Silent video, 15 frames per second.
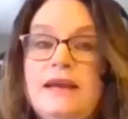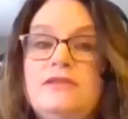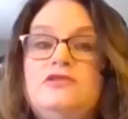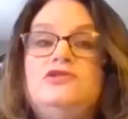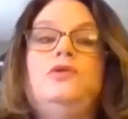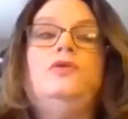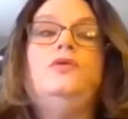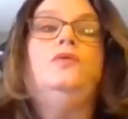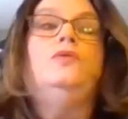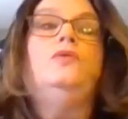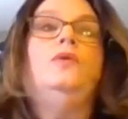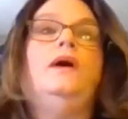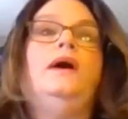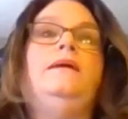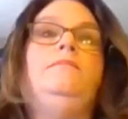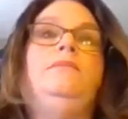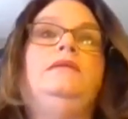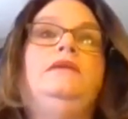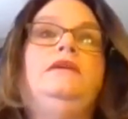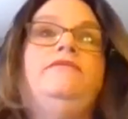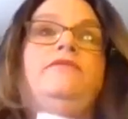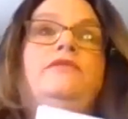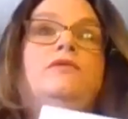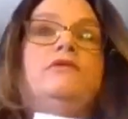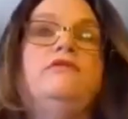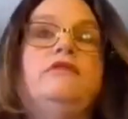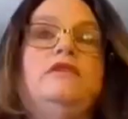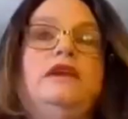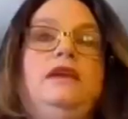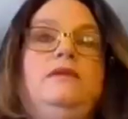so I believe there is an